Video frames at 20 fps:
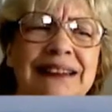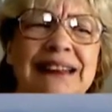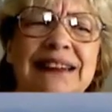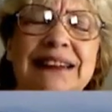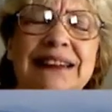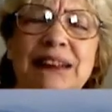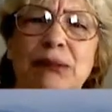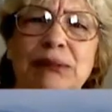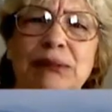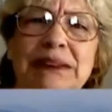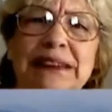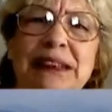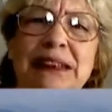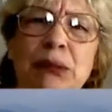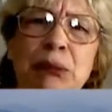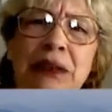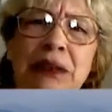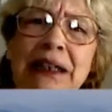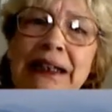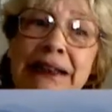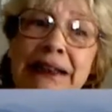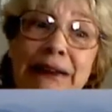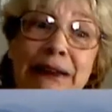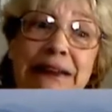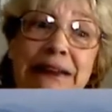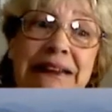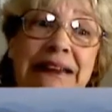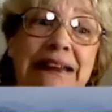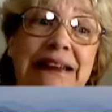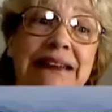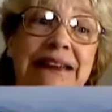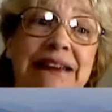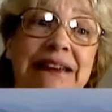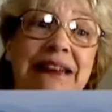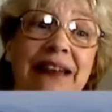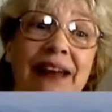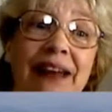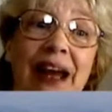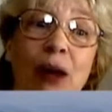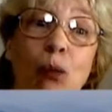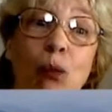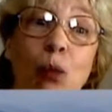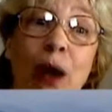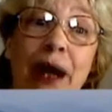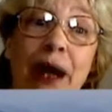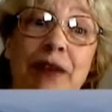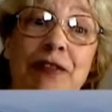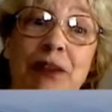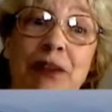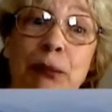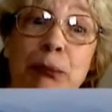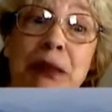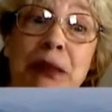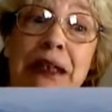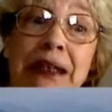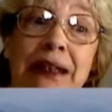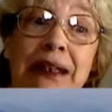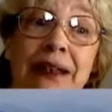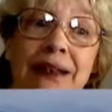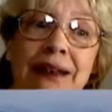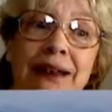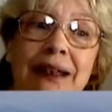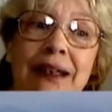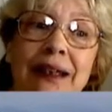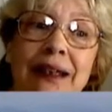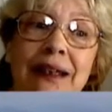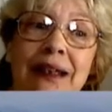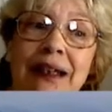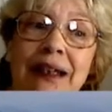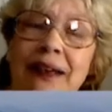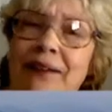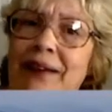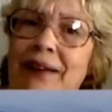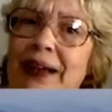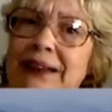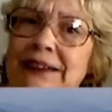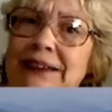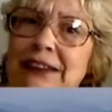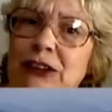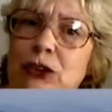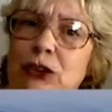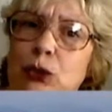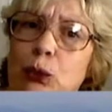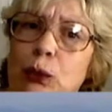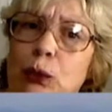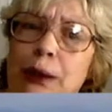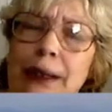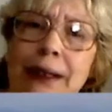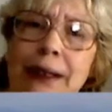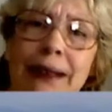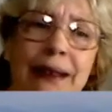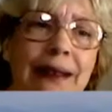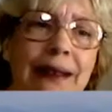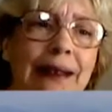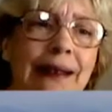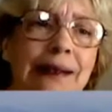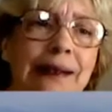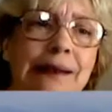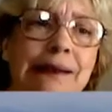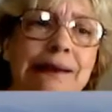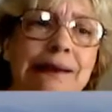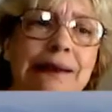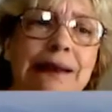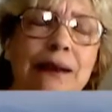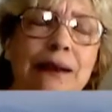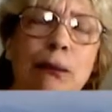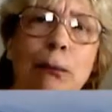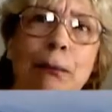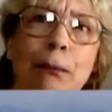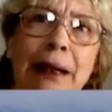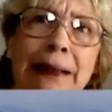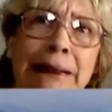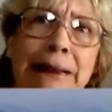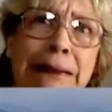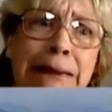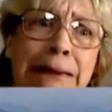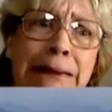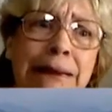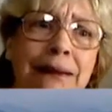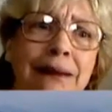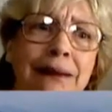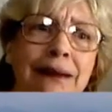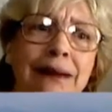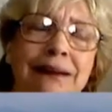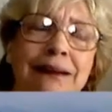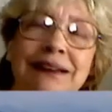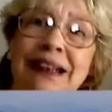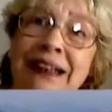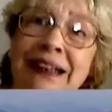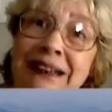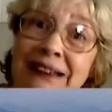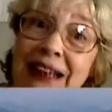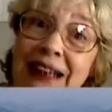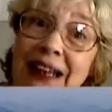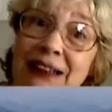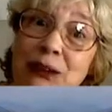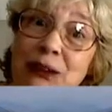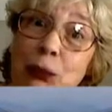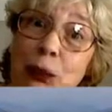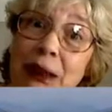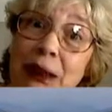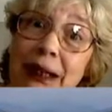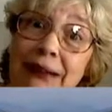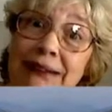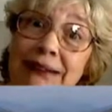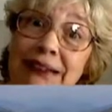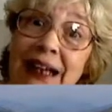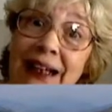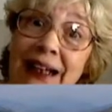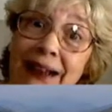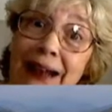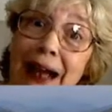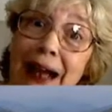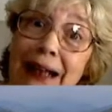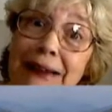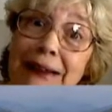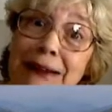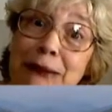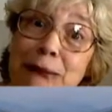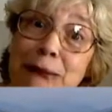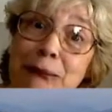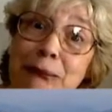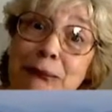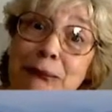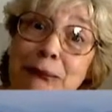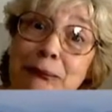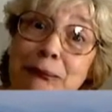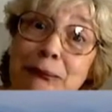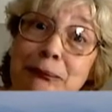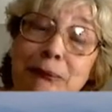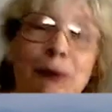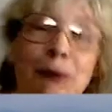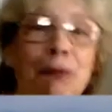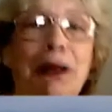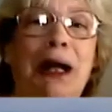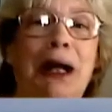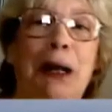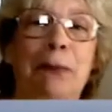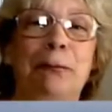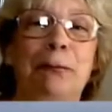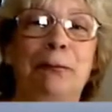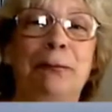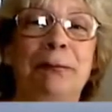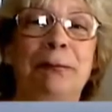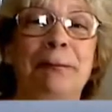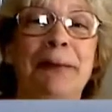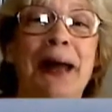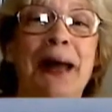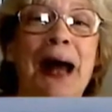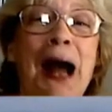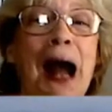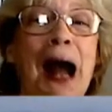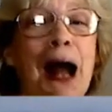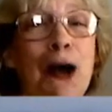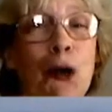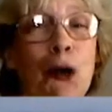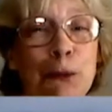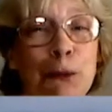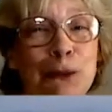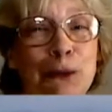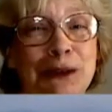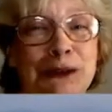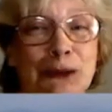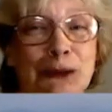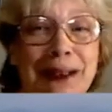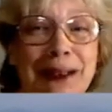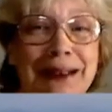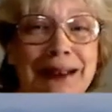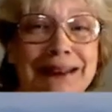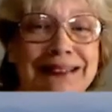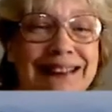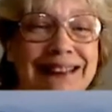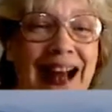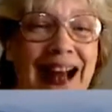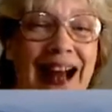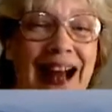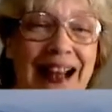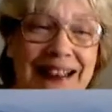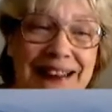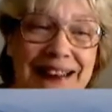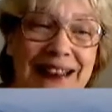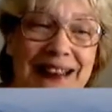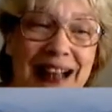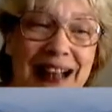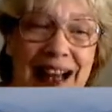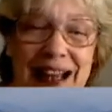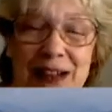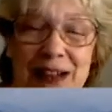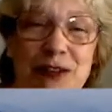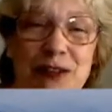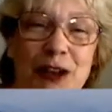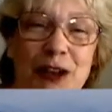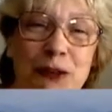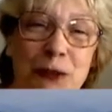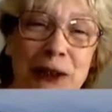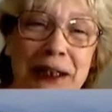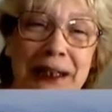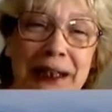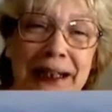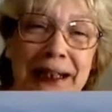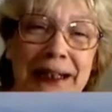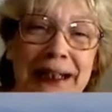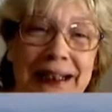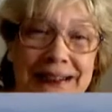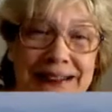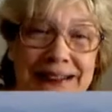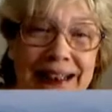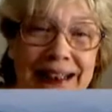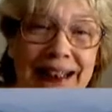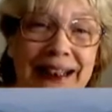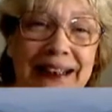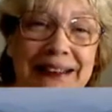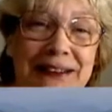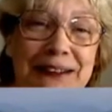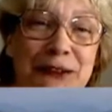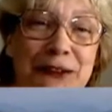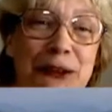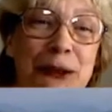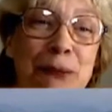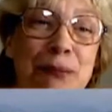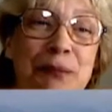some similarities to that wife and me in that story, and Michael does like to work outside a lot. Well, I hope you enjoyed it. I did. I had fun reading it and telling it to you.